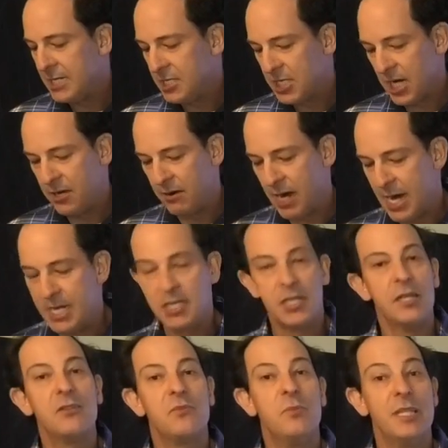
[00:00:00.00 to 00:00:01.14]
generation
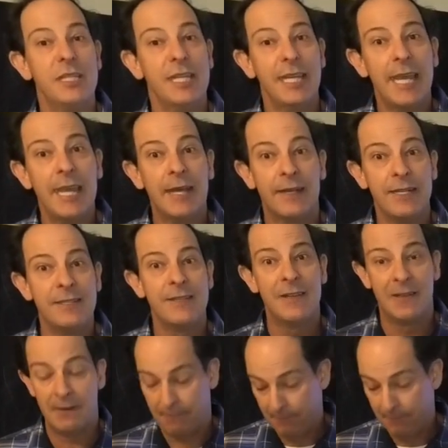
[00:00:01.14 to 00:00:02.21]
is missing out, isn't it?